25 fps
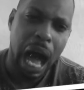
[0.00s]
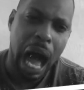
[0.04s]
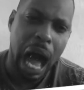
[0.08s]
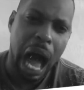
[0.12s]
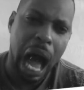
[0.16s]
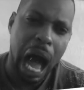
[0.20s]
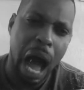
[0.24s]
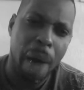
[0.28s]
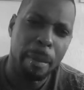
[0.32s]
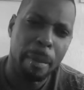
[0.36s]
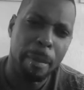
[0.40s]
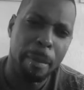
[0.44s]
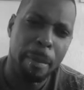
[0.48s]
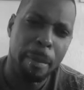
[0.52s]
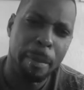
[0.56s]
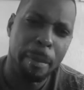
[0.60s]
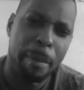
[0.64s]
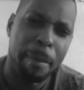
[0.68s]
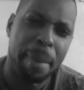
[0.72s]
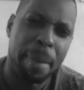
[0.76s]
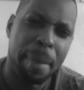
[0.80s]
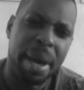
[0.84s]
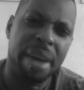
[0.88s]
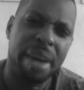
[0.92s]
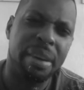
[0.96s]
I'm
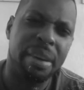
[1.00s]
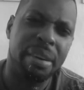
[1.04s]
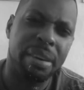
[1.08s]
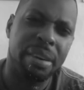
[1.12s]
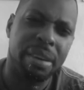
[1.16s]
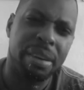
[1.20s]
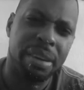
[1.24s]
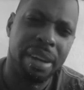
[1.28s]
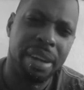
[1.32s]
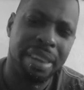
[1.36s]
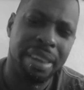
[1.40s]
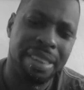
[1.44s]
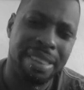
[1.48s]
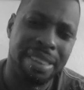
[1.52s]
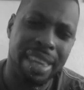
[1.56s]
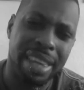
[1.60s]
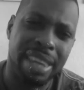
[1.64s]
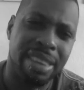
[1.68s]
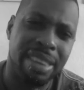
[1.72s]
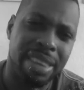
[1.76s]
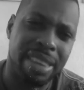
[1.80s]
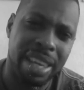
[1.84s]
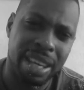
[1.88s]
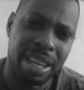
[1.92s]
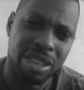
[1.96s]
better
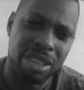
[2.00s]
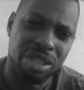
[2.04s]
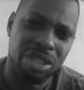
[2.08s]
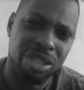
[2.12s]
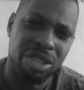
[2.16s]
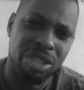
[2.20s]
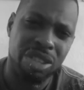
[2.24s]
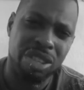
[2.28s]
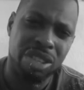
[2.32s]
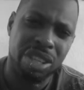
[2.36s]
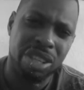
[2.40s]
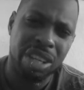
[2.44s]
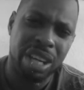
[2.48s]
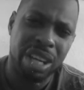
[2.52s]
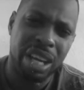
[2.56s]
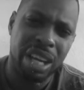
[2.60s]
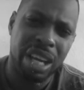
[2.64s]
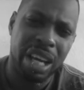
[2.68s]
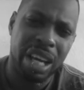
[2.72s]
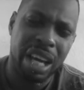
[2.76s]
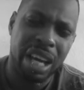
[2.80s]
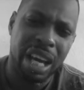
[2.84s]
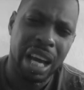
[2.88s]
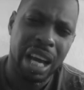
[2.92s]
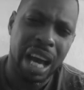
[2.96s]
than this.
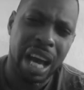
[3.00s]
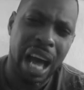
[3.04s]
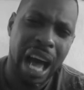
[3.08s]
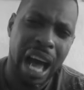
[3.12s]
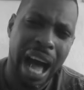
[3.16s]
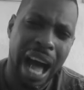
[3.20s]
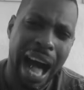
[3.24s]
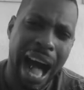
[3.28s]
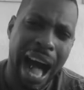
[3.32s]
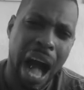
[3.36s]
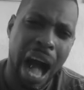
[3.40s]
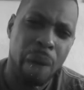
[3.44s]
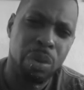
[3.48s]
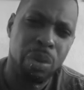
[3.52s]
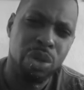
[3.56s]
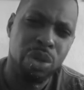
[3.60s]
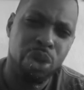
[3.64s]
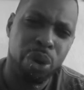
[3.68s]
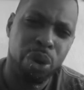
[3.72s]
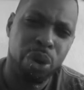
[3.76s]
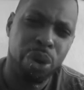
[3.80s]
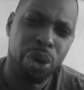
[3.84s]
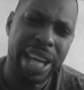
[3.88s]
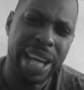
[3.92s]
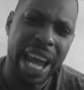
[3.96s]
I was
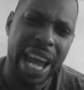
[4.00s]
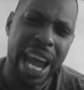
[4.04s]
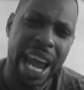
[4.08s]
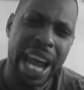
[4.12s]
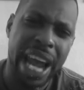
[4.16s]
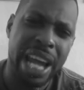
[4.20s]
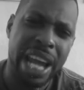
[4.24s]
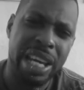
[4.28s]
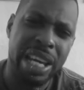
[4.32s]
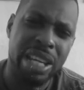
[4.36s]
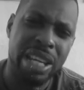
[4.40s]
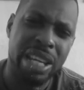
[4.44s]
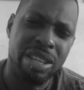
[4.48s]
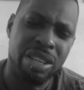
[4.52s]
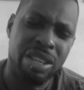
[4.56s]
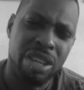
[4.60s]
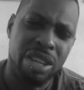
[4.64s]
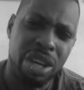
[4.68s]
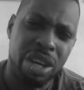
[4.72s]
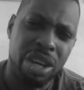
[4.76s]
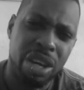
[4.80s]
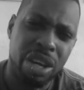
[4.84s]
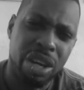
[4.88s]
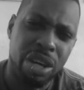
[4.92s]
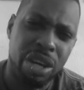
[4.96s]
created
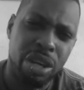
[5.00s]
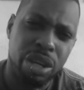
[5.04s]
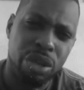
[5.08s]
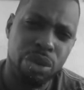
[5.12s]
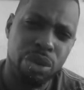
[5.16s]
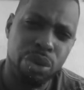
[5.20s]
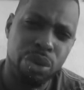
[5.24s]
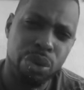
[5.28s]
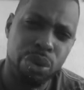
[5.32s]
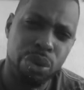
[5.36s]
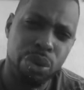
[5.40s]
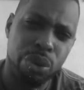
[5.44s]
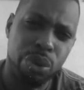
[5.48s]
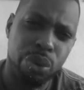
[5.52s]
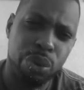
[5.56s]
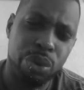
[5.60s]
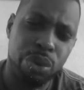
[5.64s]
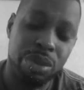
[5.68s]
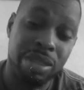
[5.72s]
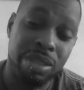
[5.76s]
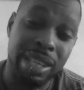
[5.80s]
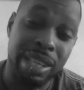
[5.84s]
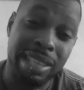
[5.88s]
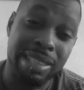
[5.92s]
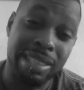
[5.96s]
to
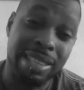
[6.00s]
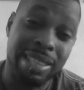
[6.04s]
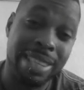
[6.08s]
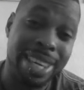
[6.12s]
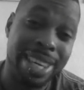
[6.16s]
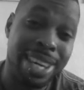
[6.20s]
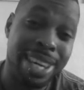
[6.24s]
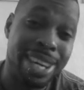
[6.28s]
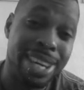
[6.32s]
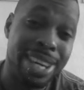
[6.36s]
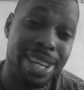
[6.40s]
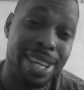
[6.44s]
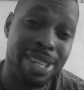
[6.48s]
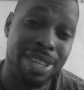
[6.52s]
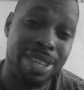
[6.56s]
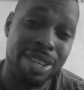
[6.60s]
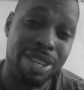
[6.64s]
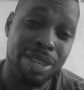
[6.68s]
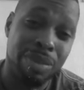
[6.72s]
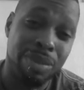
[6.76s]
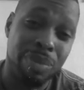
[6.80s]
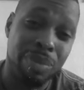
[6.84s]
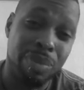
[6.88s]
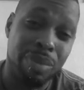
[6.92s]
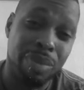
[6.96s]
succeed,
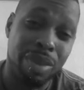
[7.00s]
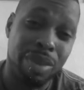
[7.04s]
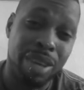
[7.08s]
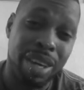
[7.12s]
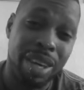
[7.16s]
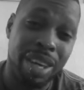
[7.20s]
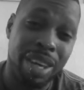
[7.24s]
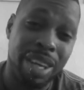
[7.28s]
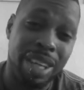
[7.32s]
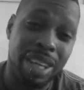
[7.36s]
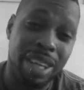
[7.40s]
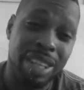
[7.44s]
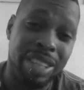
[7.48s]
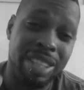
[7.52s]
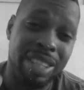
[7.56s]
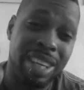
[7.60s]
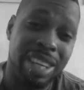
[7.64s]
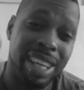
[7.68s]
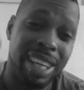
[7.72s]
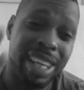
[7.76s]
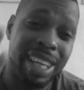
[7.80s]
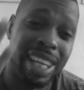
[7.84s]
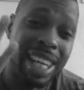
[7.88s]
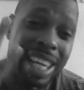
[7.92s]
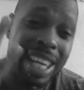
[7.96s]
to
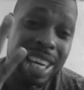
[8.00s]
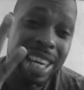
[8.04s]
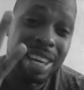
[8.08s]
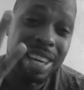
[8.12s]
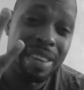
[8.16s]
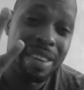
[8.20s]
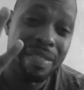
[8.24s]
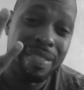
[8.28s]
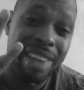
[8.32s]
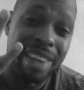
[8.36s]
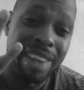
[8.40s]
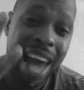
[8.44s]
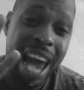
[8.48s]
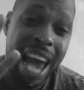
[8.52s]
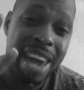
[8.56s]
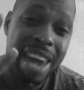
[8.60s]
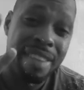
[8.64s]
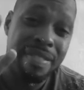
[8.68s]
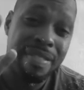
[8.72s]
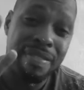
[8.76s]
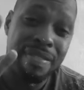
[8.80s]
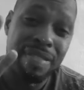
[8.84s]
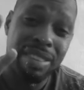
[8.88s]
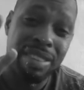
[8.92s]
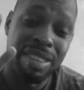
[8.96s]
live
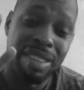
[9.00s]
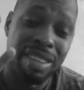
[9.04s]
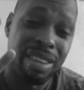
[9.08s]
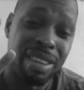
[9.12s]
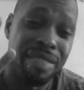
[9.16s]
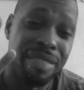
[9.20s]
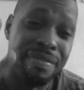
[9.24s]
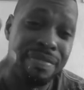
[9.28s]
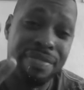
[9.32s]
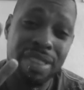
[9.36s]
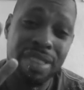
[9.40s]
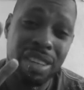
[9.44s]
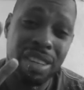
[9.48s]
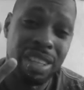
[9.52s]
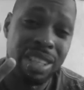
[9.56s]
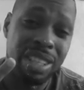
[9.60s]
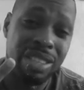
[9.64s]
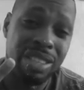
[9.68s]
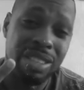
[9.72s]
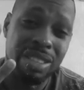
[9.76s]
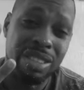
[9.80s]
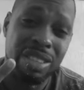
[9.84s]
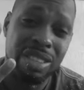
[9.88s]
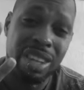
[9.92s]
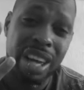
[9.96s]
life to the
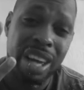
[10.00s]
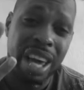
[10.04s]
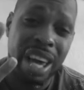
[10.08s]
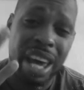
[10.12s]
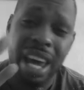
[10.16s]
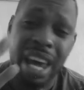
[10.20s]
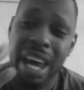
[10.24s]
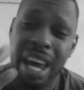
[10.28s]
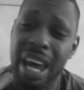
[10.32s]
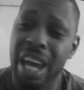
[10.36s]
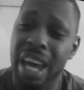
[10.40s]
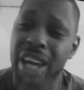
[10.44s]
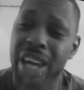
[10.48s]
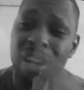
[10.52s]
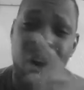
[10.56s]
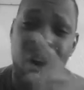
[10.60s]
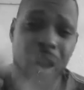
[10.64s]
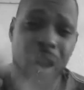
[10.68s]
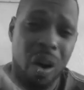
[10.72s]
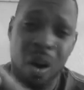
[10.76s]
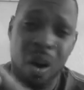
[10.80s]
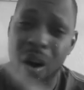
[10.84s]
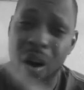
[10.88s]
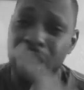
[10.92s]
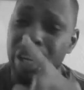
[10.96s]
fullest, and
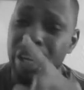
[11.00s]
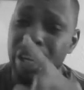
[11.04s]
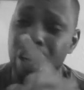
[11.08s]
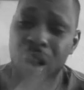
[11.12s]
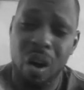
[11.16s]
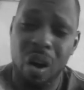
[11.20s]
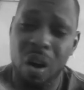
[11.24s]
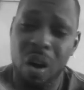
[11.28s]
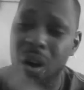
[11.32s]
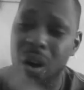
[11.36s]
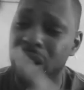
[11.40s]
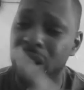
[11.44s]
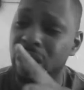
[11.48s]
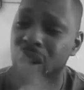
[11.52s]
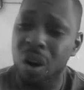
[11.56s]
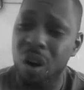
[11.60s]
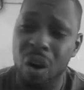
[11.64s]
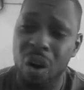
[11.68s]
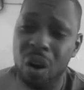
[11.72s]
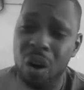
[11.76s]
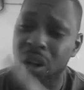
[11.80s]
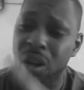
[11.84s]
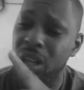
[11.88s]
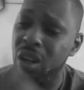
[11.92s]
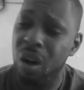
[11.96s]
on and on and
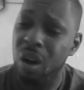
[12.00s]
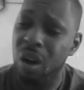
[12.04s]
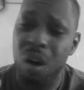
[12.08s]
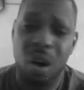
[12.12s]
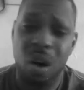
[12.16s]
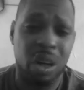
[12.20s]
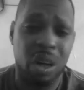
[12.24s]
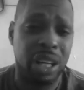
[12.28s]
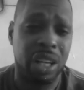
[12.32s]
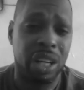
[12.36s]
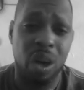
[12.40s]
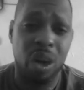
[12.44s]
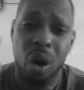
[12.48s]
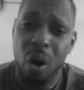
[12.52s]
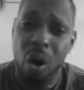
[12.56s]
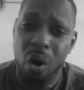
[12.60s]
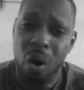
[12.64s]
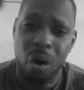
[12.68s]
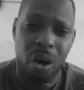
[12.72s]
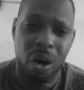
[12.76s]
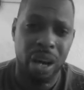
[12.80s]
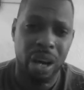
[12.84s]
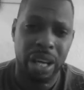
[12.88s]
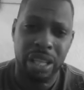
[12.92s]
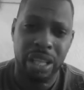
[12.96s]
on and on and
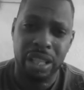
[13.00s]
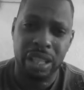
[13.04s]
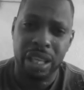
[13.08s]
on.